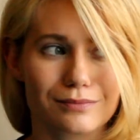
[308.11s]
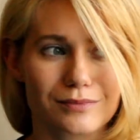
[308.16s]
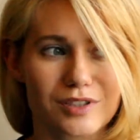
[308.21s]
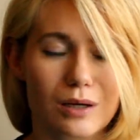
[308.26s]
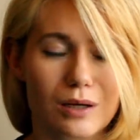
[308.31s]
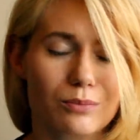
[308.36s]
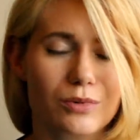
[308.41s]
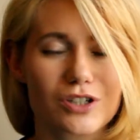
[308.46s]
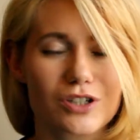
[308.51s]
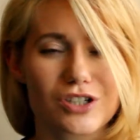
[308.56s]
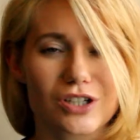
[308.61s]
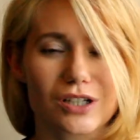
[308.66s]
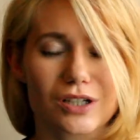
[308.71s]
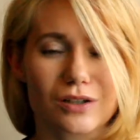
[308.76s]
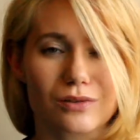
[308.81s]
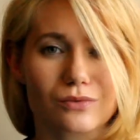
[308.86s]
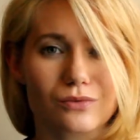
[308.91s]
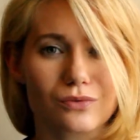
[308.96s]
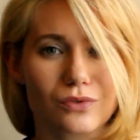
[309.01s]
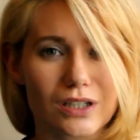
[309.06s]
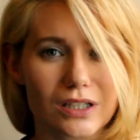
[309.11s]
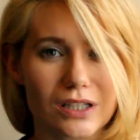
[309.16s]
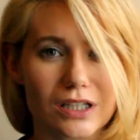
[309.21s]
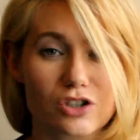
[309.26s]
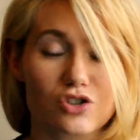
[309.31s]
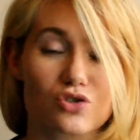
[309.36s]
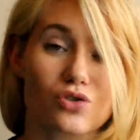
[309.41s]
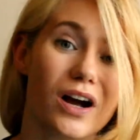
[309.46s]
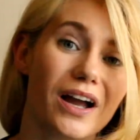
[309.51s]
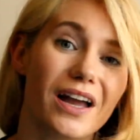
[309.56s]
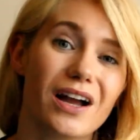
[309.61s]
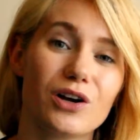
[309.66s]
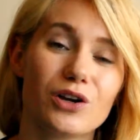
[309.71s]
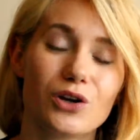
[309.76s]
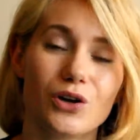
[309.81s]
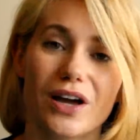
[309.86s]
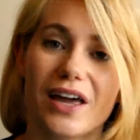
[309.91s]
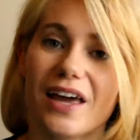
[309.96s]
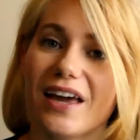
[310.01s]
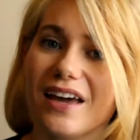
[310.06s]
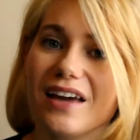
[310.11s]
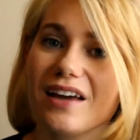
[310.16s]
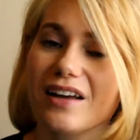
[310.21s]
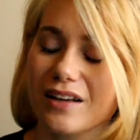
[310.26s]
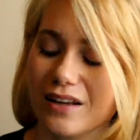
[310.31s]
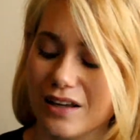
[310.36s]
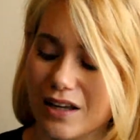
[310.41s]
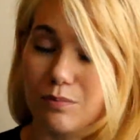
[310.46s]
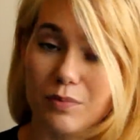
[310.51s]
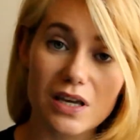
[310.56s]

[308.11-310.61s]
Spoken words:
temperature can really dry out your hair.